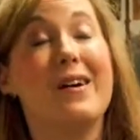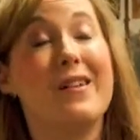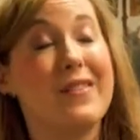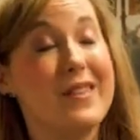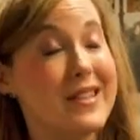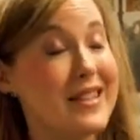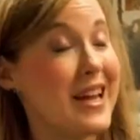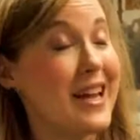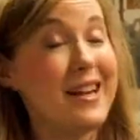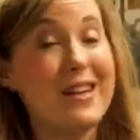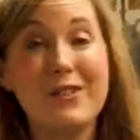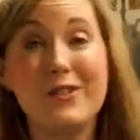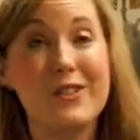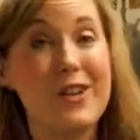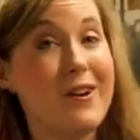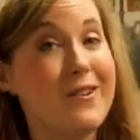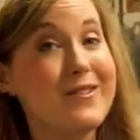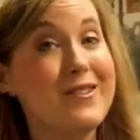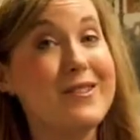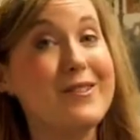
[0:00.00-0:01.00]
The data
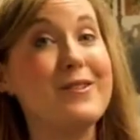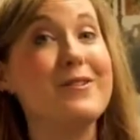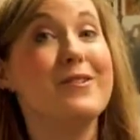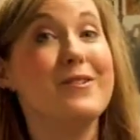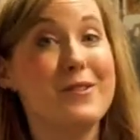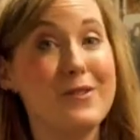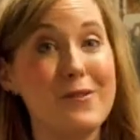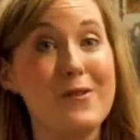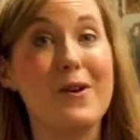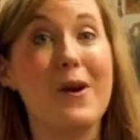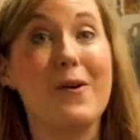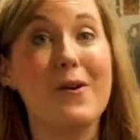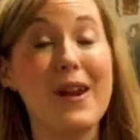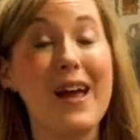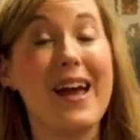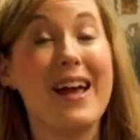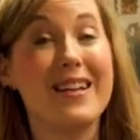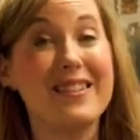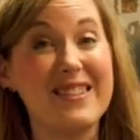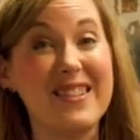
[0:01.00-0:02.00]
shows students who go to
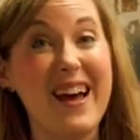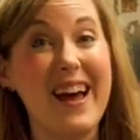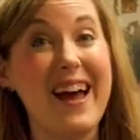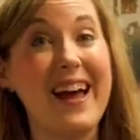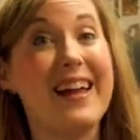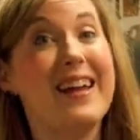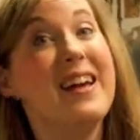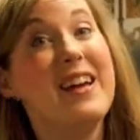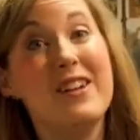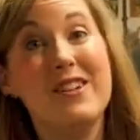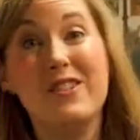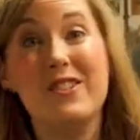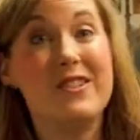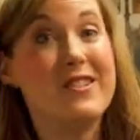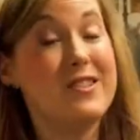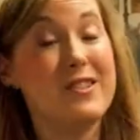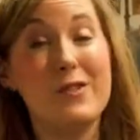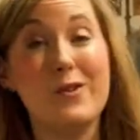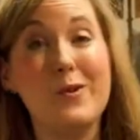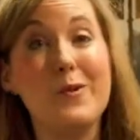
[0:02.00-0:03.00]
SI
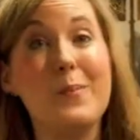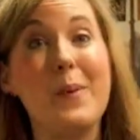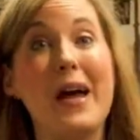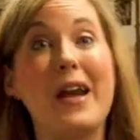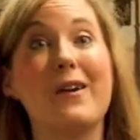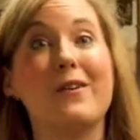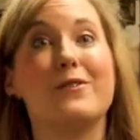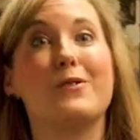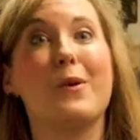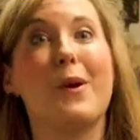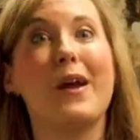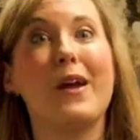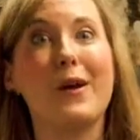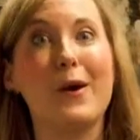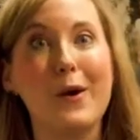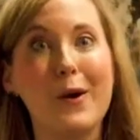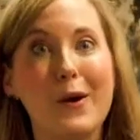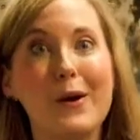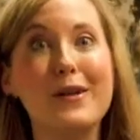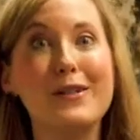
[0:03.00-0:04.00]
just do better, so I
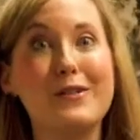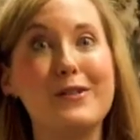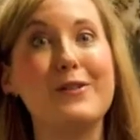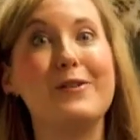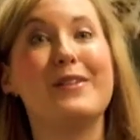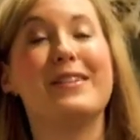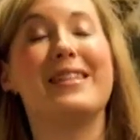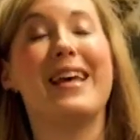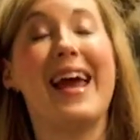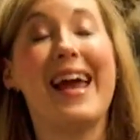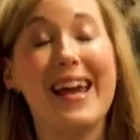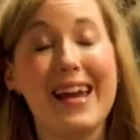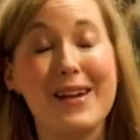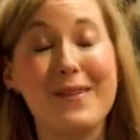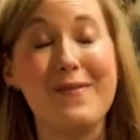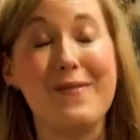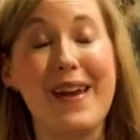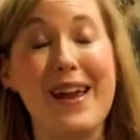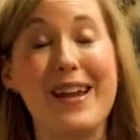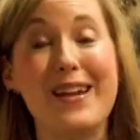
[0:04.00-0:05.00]
encourage you to take
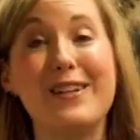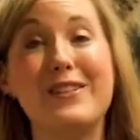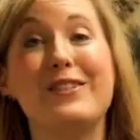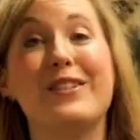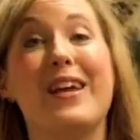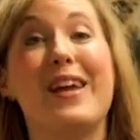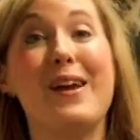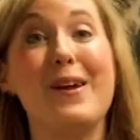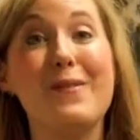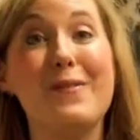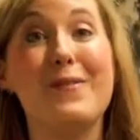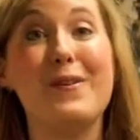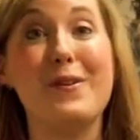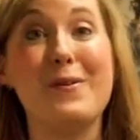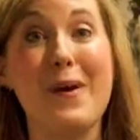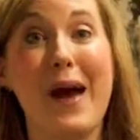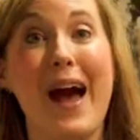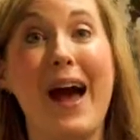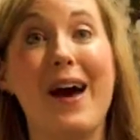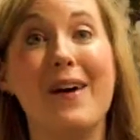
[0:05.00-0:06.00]
advantage if
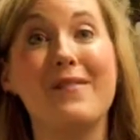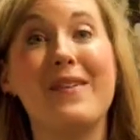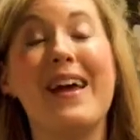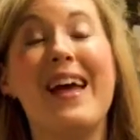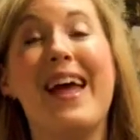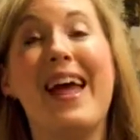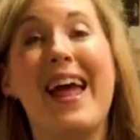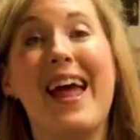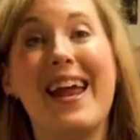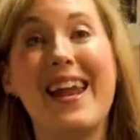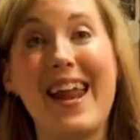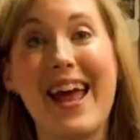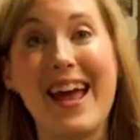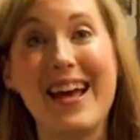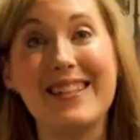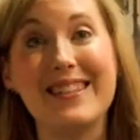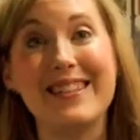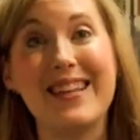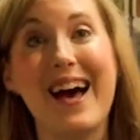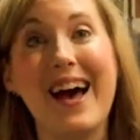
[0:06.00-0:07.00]
you have an
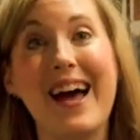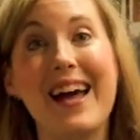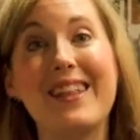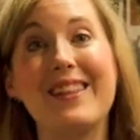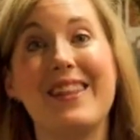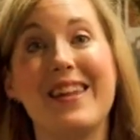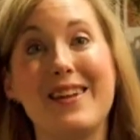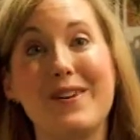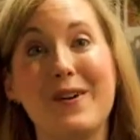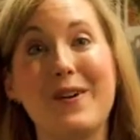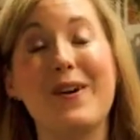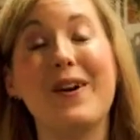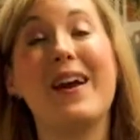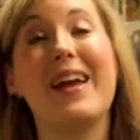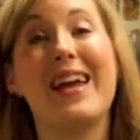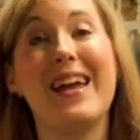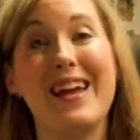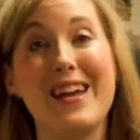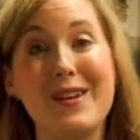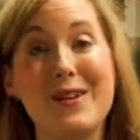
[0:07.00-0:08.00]
SI leader
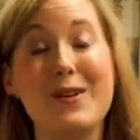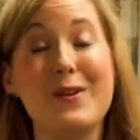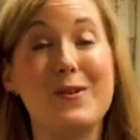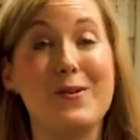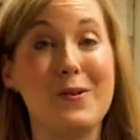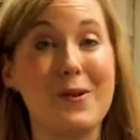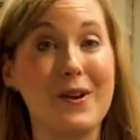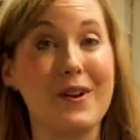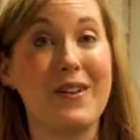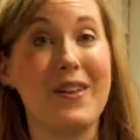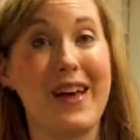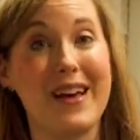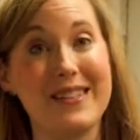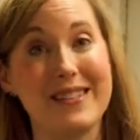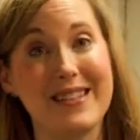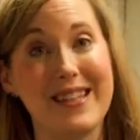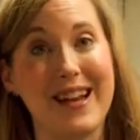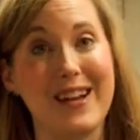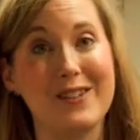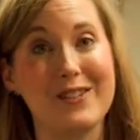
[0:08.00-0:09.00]
in your
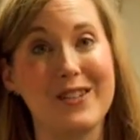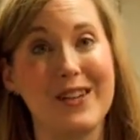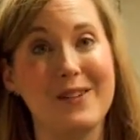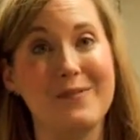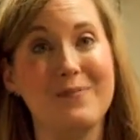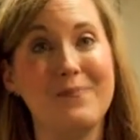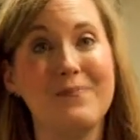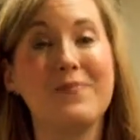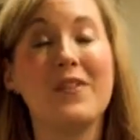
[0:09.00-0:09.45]
class section.